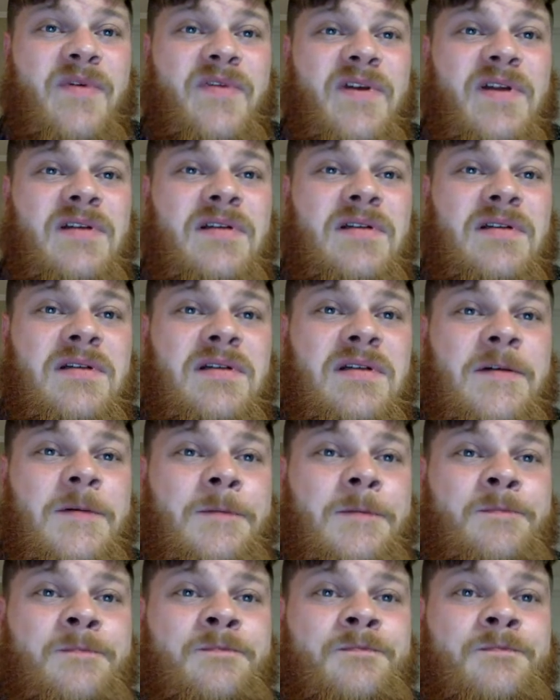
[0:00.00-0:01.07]
of it.
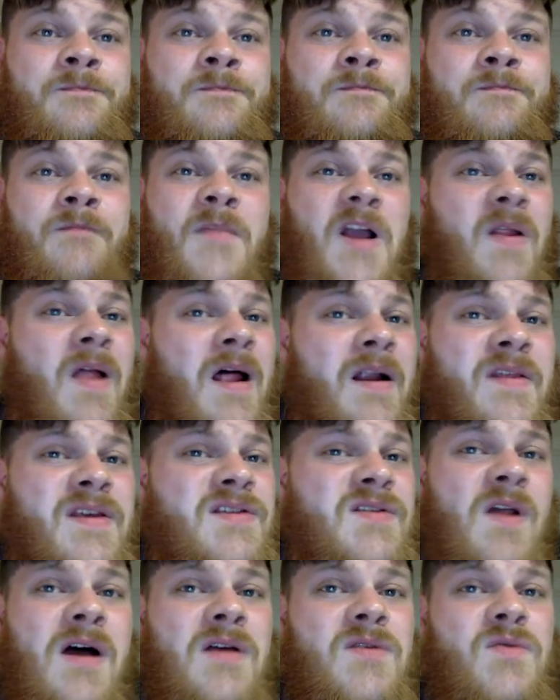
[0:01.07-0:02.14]
A lot of
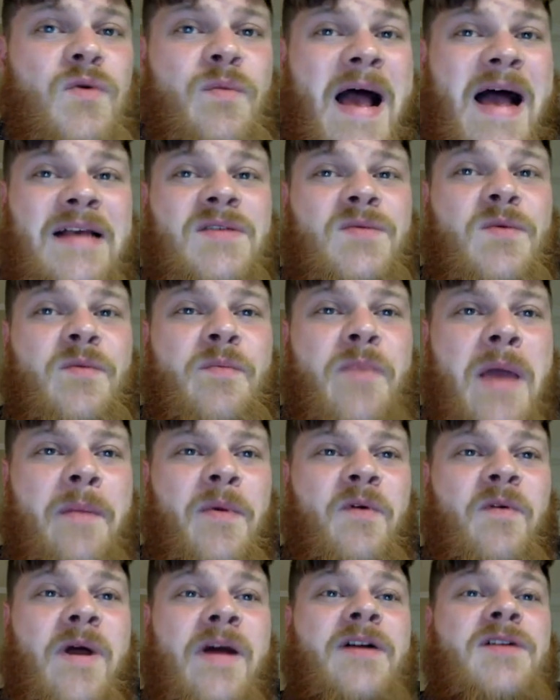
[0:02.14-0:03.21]
these laws were passed when
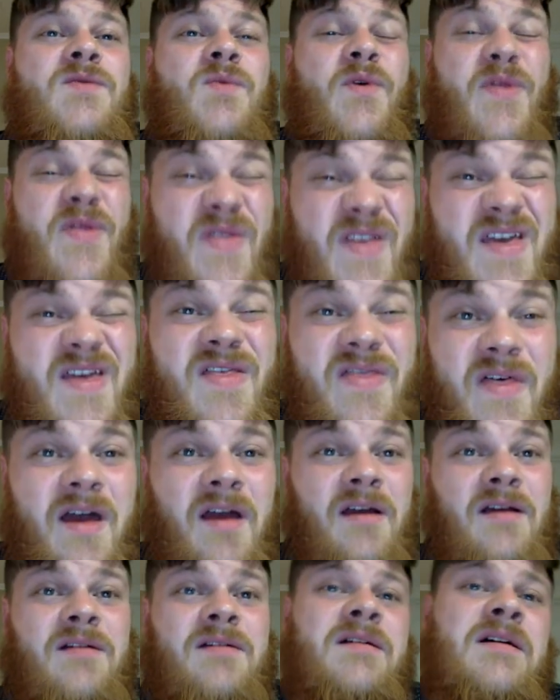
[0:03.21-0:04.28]
paper records were the
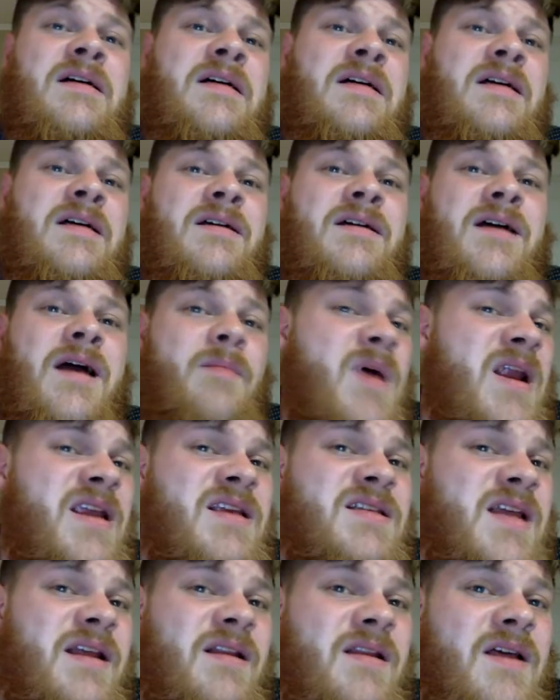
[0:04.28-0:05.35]
thing, and many
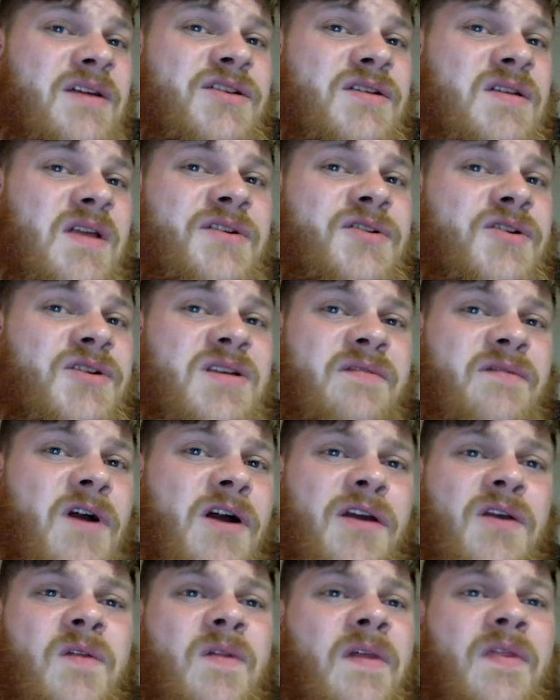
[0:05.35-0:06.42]
state legislatures have
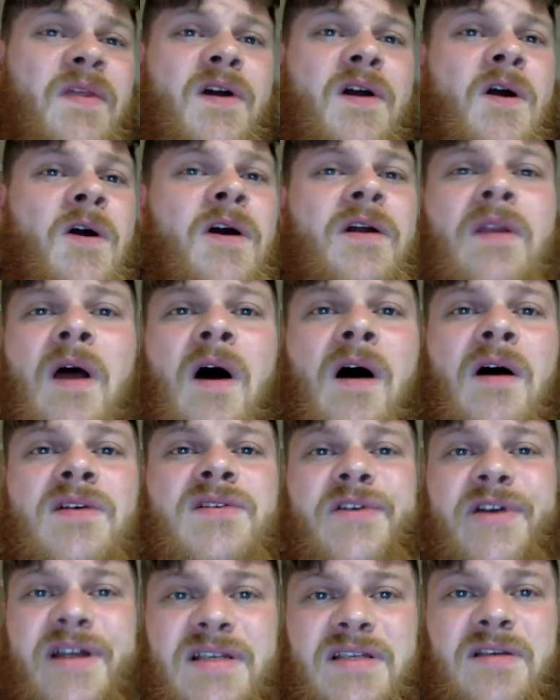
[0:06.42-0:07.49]
argued that the current
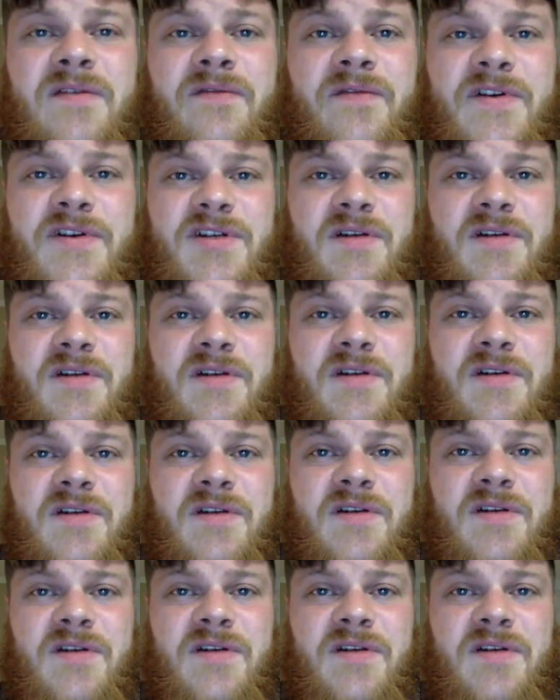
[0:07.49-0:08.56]
laws are insufficient for the
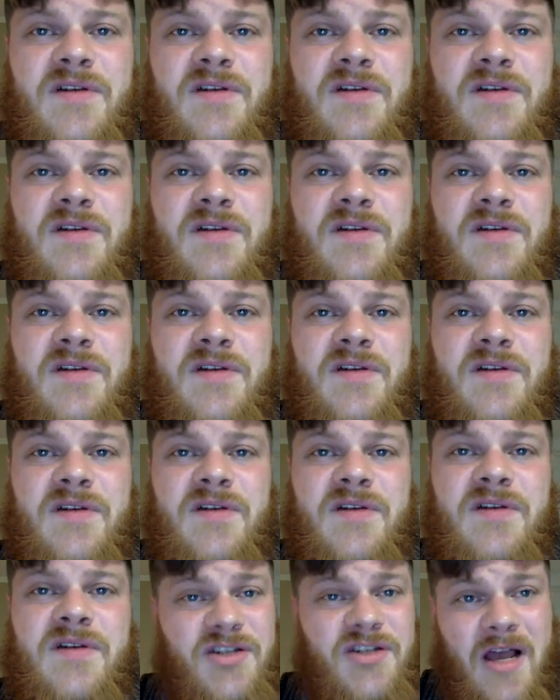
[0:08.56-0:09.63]
digital age.
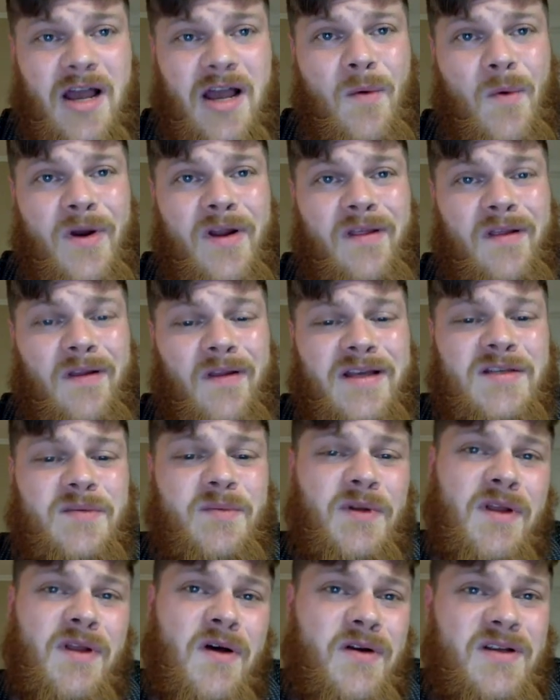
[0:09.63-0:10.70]
Check out one of the links
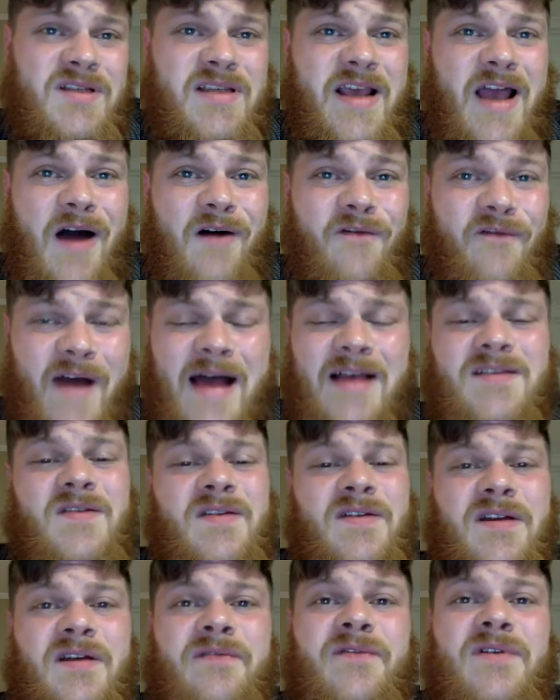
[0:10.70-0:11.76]
below to see how vastly
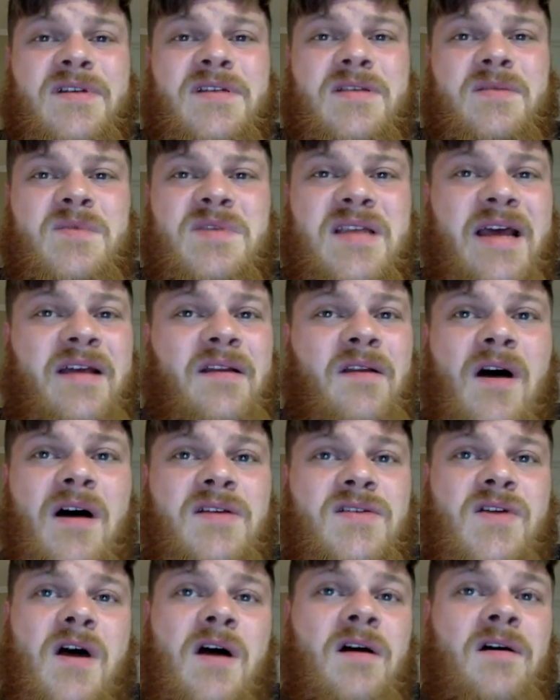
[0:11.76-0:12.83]
different some state
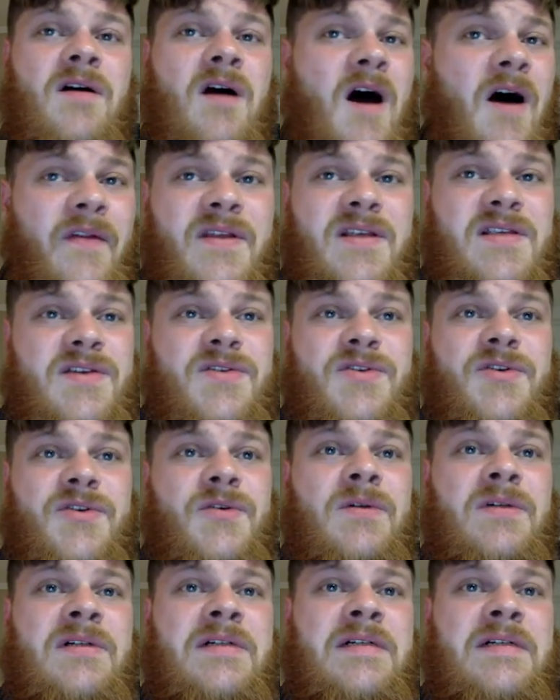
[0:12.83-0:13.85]
laws are on this issue.